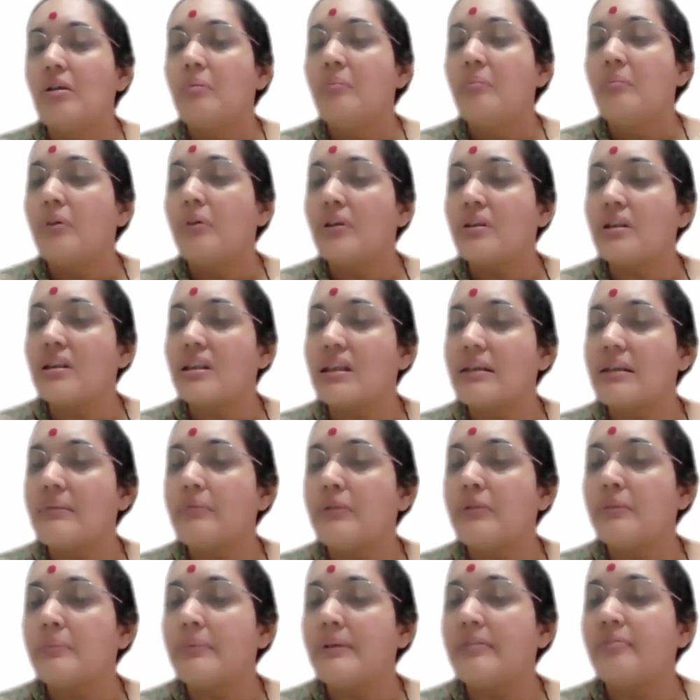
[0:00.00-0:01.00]
both seem
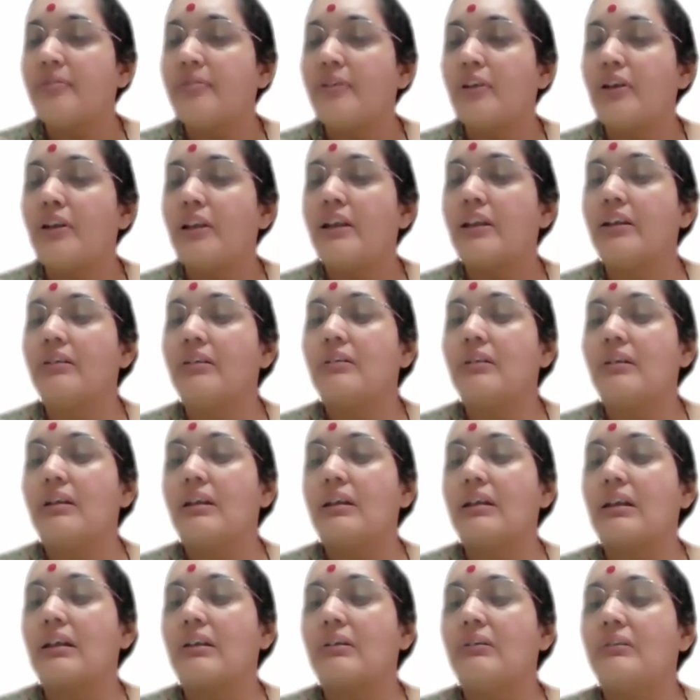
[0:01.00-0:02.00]
to be falling
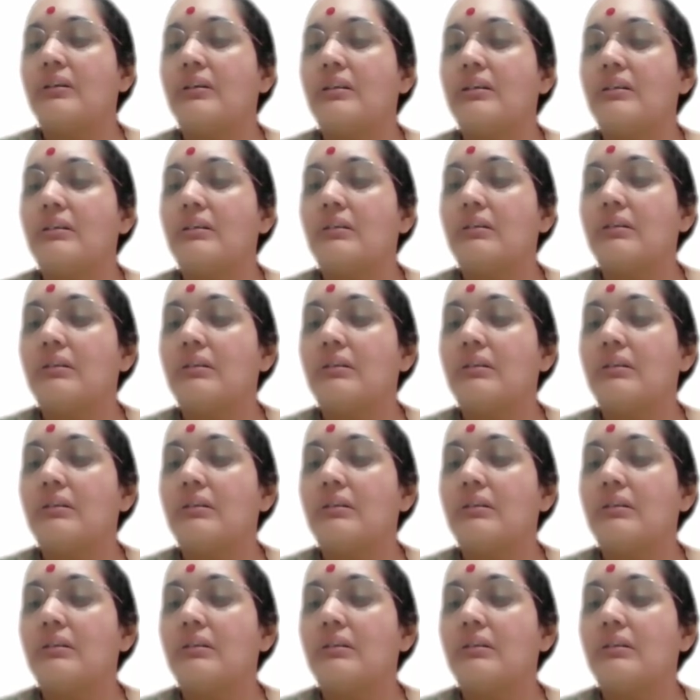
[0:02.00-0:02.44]
around.